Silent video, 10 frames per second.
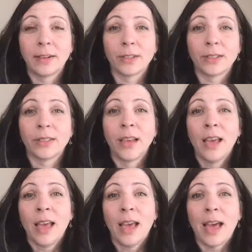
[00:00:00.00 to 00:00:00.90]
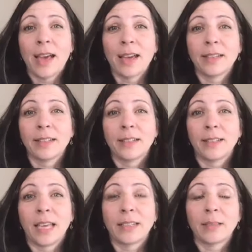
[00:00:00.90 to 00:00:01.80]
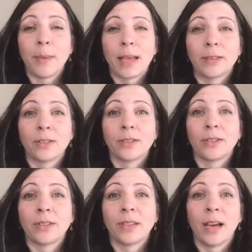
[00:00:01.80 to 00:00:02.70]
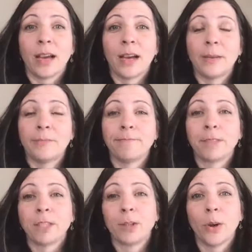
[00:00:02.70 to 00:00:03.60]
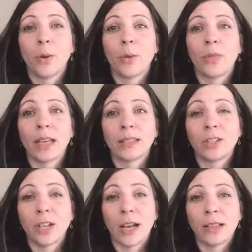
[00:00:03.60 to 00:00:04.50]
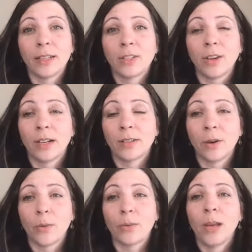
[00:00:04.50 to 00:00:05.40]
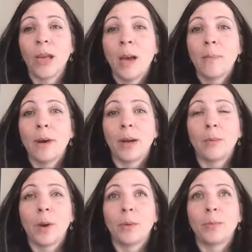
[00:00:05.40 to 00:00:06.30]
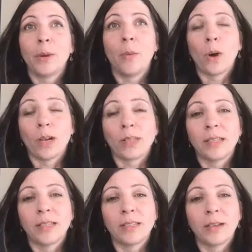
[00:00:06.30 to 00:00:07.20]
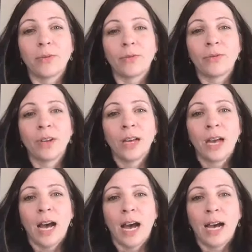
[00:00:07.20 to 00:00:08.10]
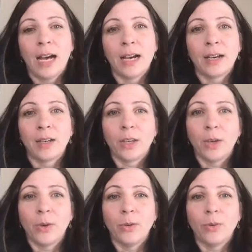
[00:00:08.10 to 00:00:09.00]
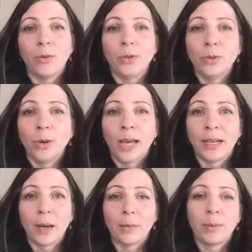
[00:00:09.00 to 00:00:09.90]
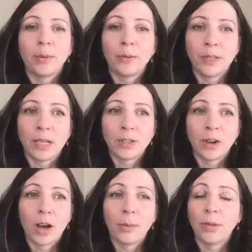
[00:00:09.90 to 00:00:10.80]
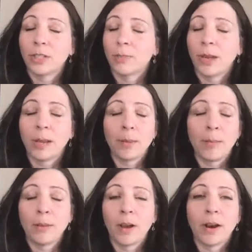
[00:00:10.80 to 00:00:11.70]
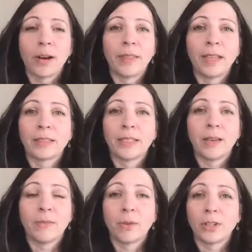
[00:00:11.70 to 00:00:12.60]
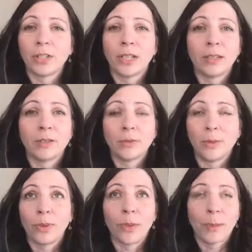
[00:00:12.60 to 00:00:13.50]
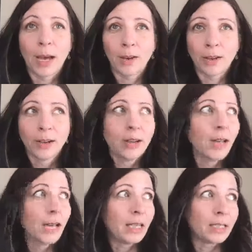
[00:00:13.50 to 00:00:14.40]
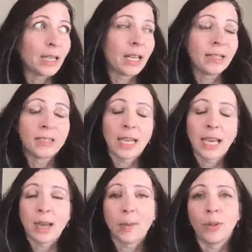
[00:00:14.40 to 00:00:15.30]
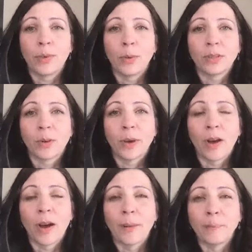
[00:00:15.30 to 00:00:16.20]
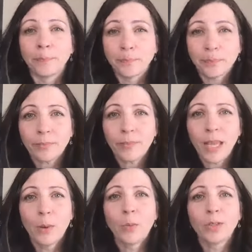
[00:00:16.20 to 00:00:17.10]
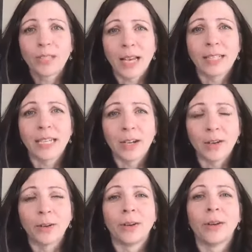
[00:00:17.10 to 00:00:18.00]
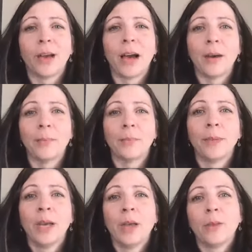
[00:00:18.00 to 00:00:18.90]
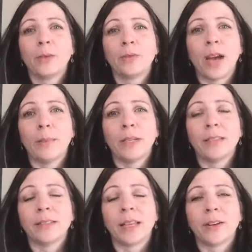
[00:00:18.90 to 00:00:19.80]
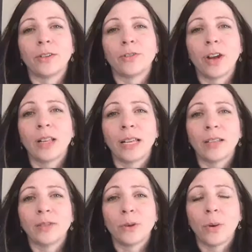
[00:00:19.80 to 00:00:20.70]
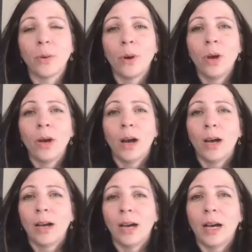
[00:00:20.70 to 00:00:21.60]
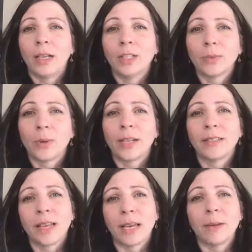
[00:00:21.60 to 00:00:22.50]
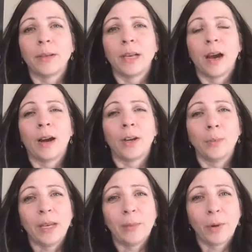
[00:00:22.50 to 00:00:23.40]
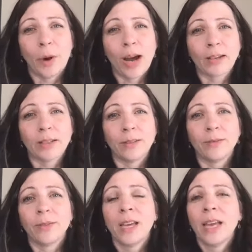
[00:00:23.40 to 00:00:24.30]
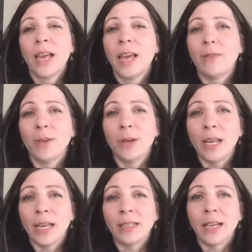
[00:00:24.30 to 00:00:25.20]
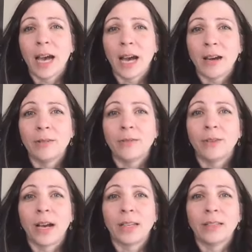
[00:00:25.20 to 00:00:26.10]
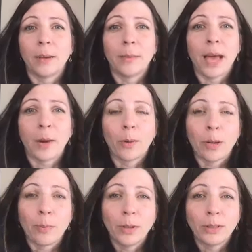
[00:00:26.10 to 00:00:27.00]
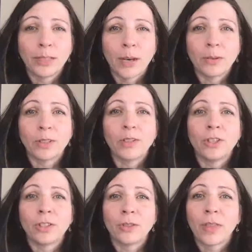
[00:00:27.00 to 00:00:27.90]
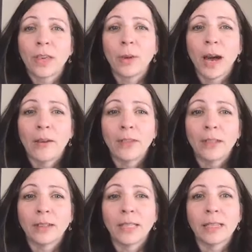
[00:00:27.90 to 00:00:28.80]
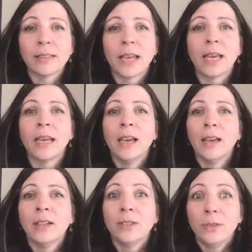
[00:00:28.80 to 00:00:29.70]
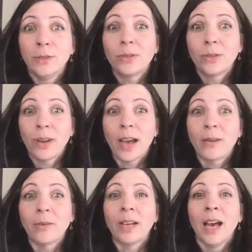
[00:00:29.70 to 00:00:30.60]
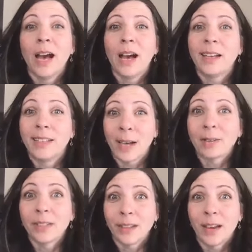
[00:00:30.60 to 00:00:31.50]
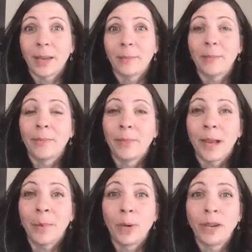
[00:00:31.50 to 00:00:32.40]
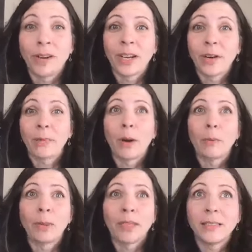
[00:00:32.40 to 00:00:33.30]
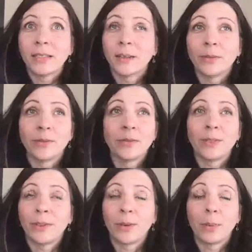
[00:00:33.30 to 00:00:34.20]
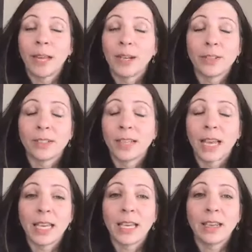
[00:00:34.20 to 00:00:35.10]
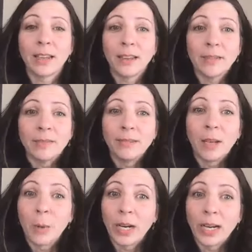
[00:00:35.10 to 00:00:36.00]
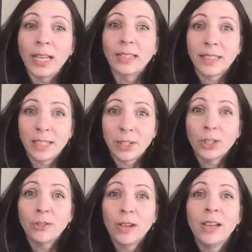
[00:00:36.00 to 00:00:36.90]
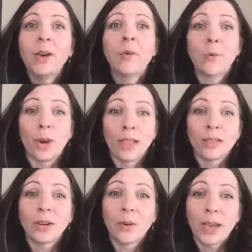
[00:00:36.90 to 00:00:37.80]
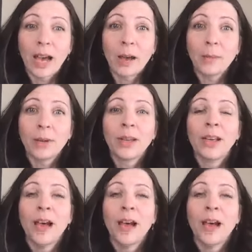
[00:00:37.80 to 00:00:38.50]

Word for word: lenders and get some answers. Um, so, that's a challenge on its own. But what would be worse is if uh, you do end up losing a job, which many people are, and that's the unfortunate truth of the matter in today's day with what's going on. And we're sad to hear um, those families that are struggling. So I just want to say, are you being proactive? If you need to have some equity pulled out just so that you have a little nest egg, do so now. Now's the time. We are hearing rumblings of from lenders saying liquidity is an issue, rates are going up.